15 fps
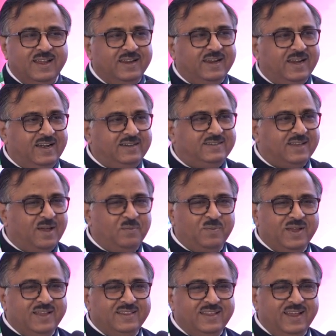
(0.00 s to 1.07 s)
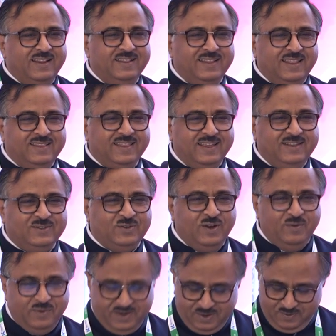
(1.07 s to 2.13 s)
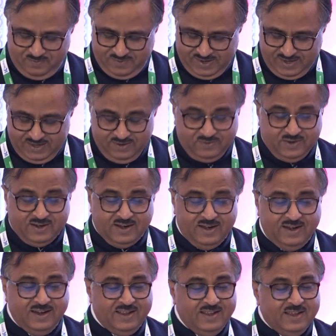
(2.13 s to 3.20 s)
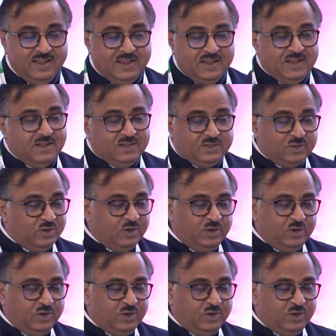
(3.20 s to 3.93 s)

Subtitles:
gets up, then the things will become very difficult. So